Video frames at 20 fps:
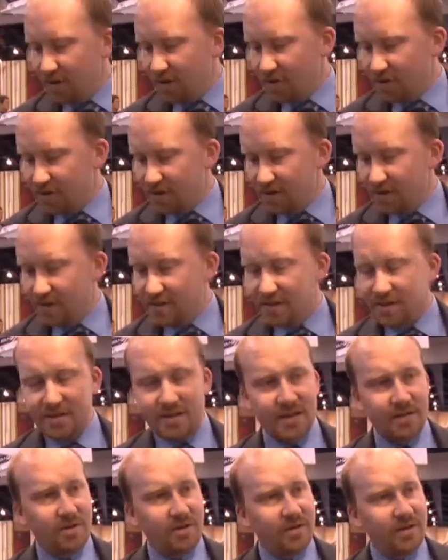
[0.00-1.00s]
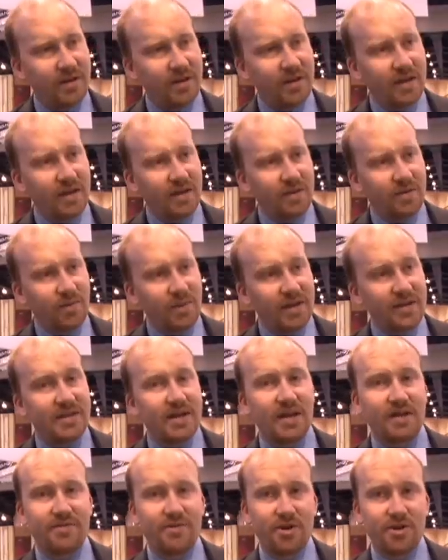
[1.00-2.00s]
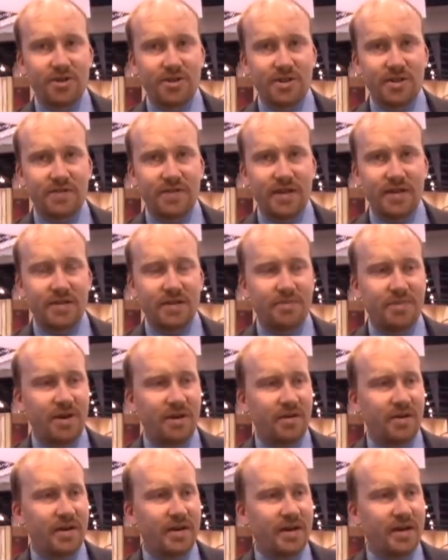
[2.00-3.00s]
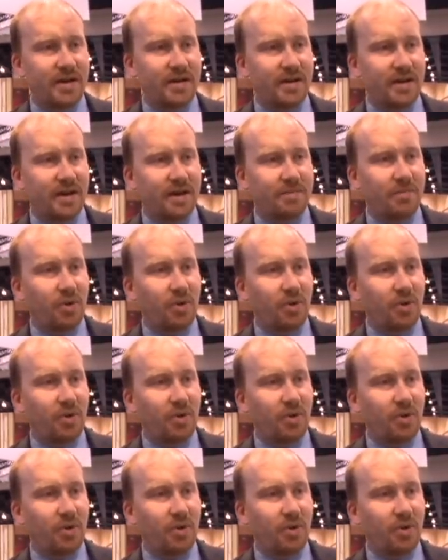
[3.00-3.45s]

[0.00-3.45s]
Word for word: You're starting to see some of the retail versions of this appearing in